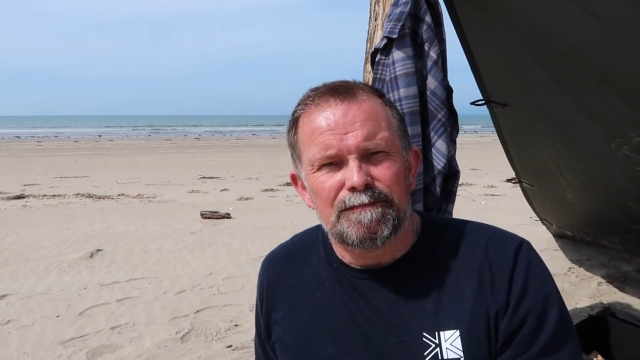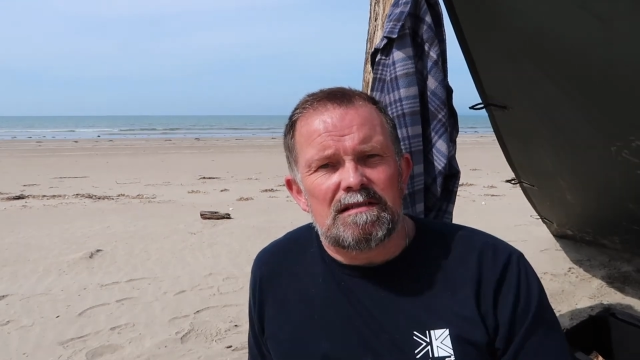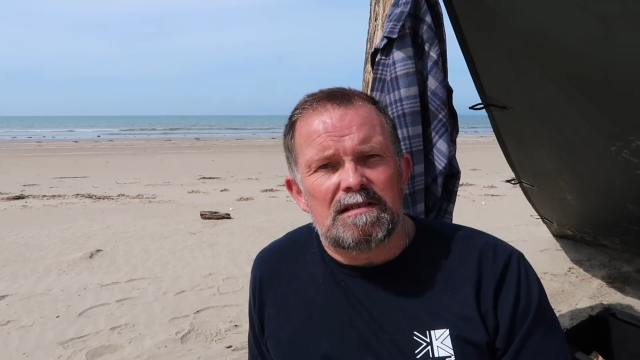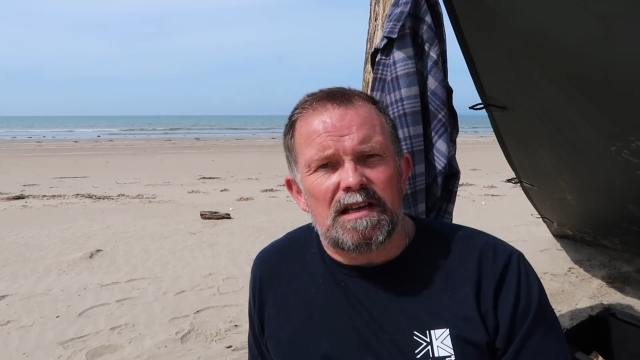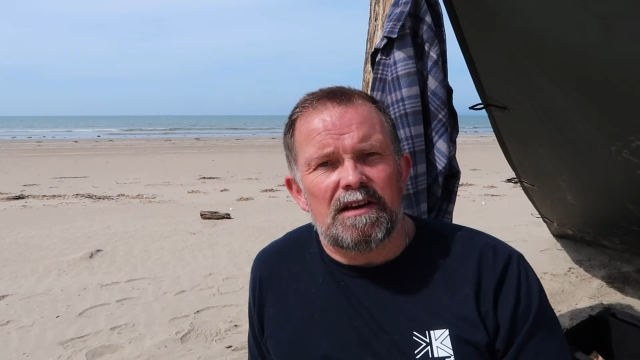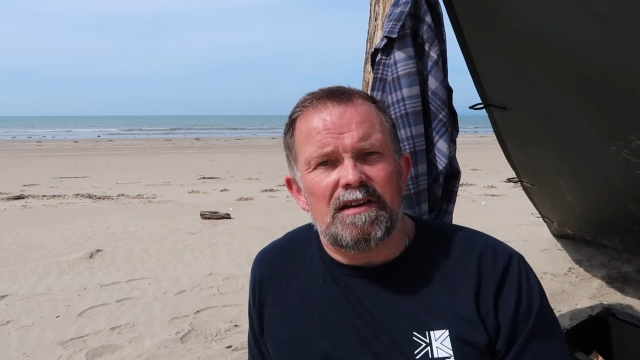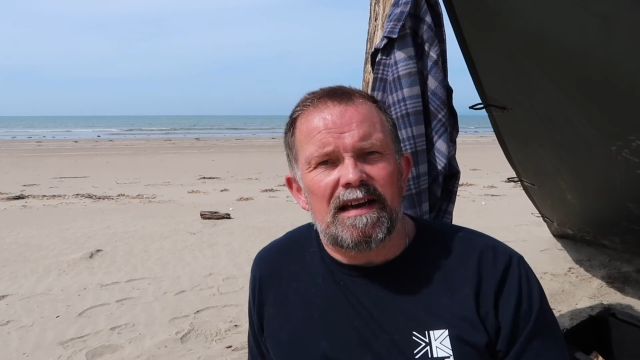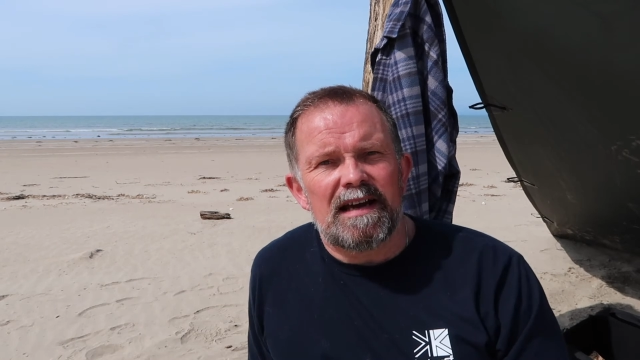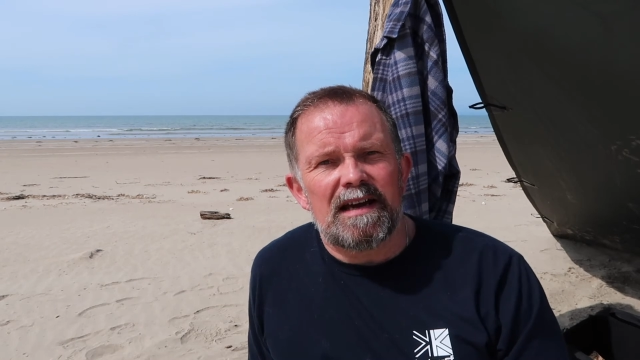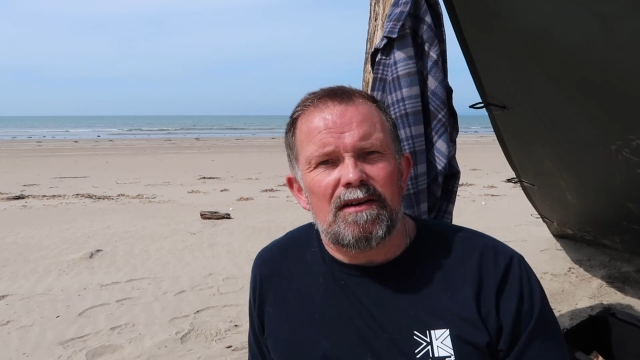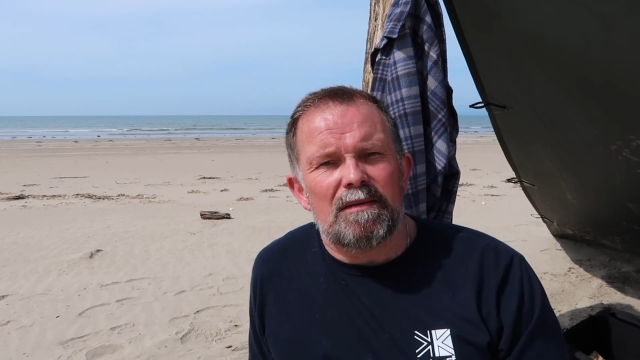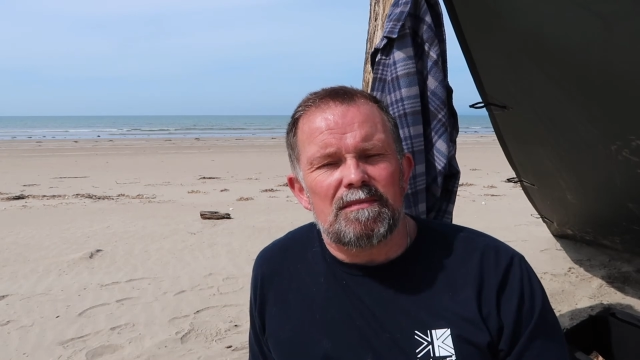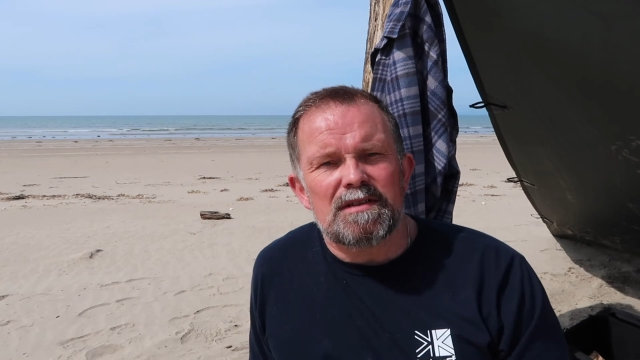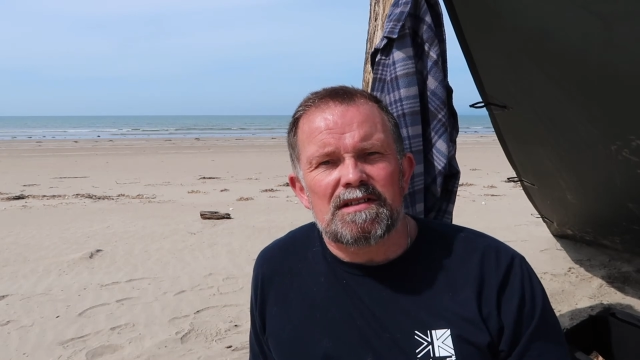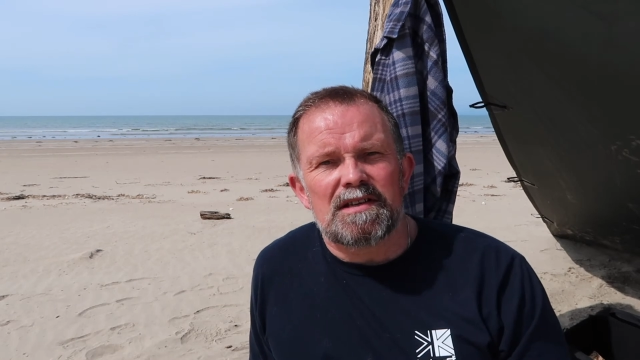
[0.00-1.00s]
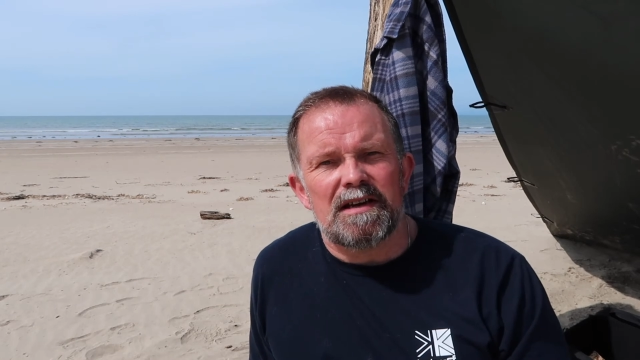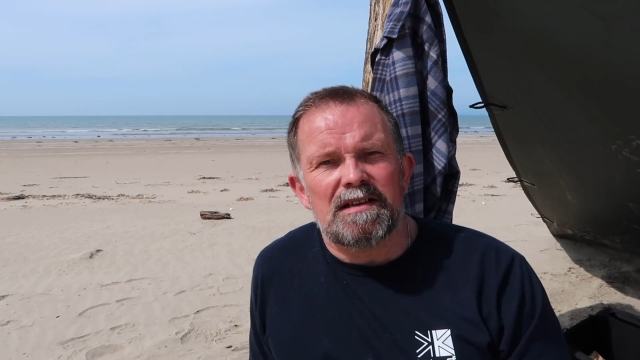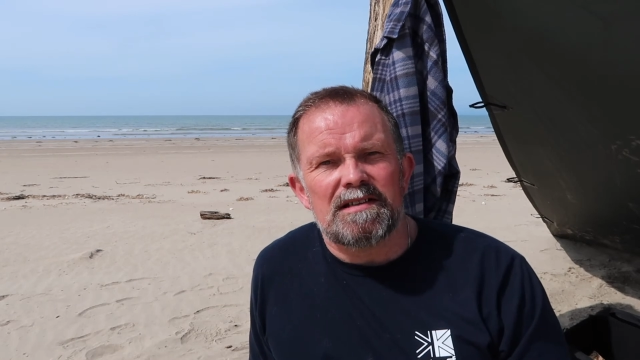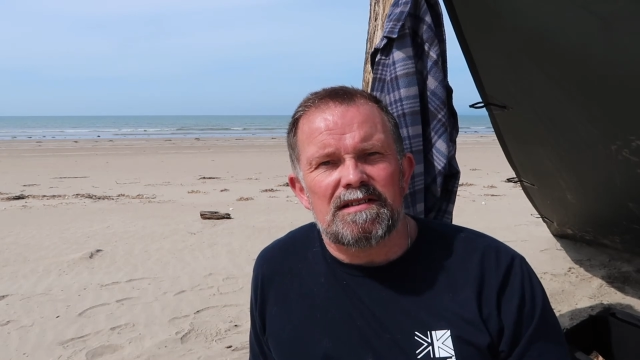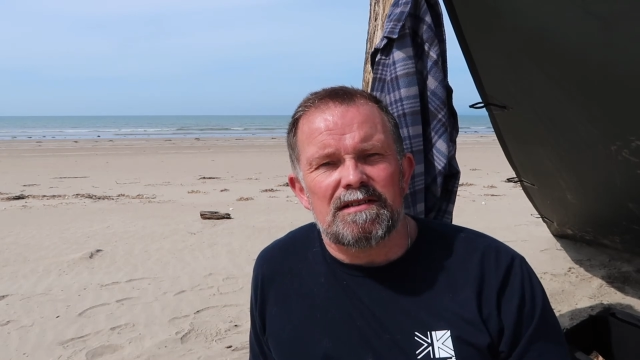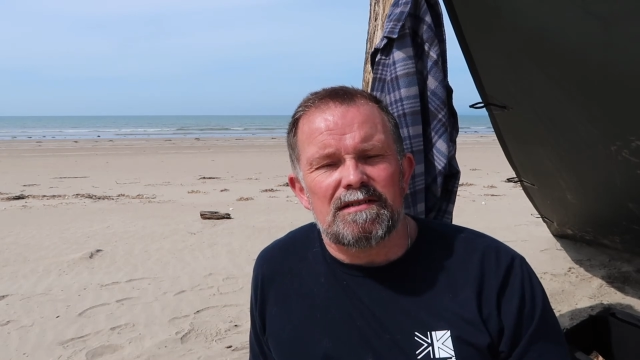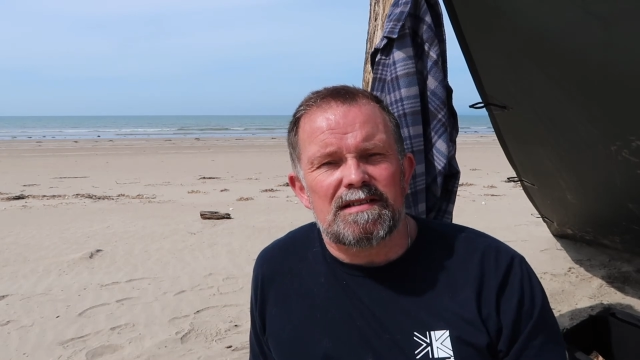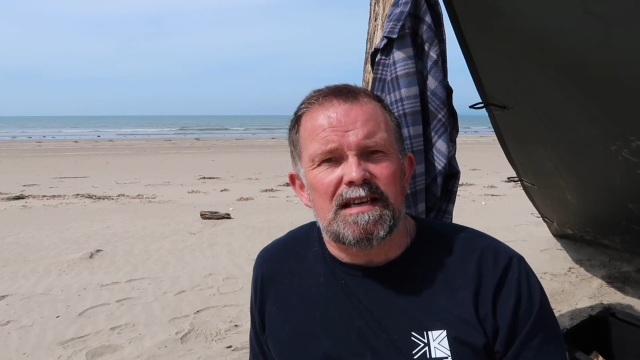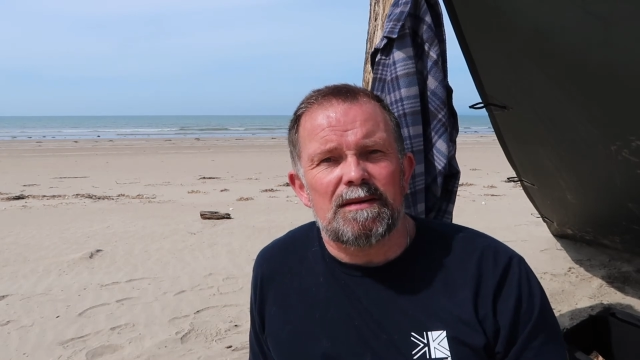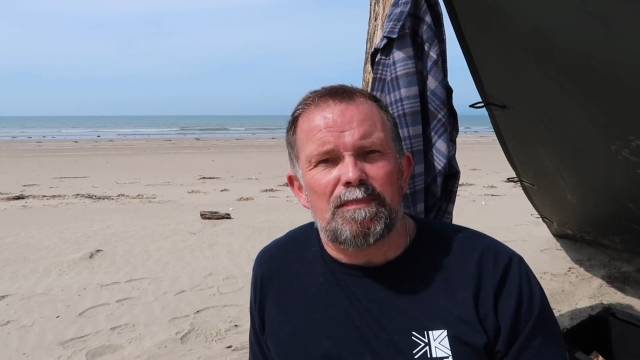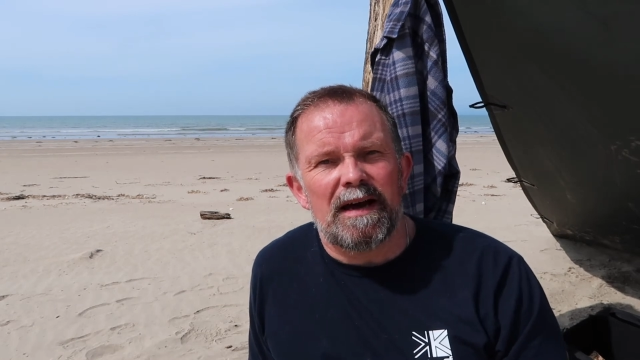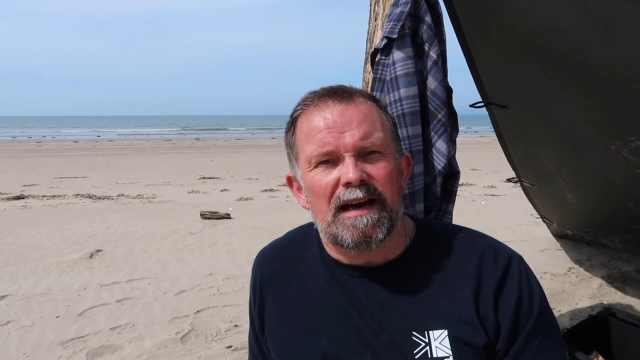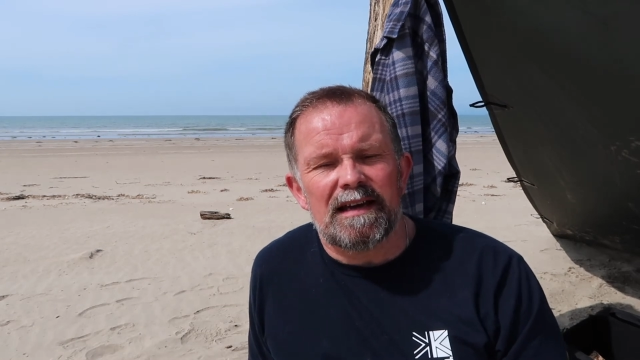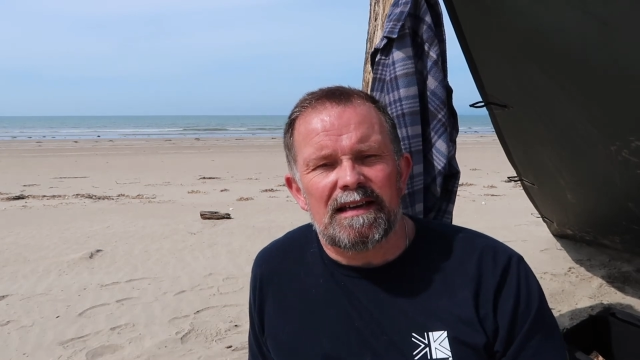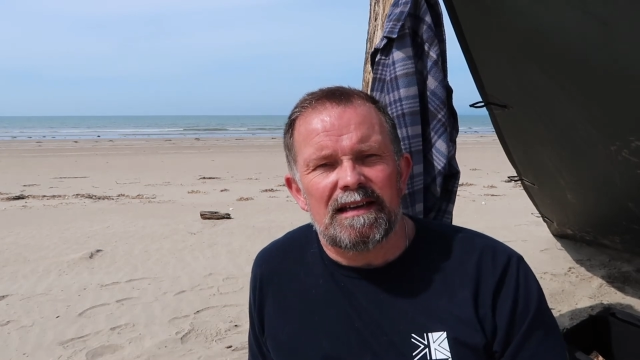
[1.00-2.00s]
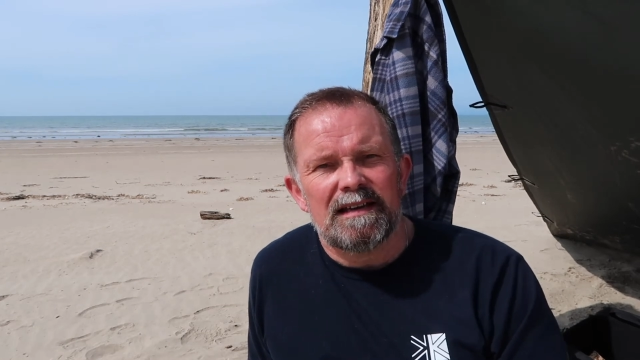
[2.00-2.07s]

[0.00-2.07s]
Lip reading: So now I'm just going to sit back,